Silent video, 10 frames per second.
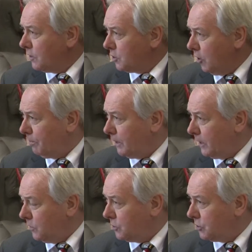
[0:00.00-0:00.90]
of the top
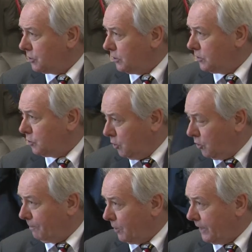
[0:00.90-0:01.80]
coach
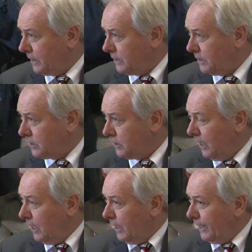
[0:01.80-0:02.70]
tour operators
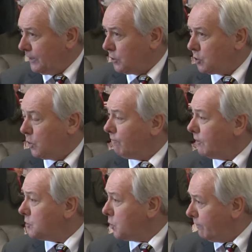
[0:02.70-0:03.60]
into sort of
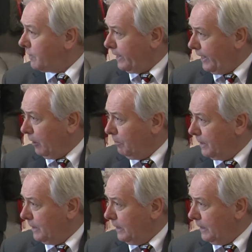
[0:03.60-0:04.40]
a, sort of a club.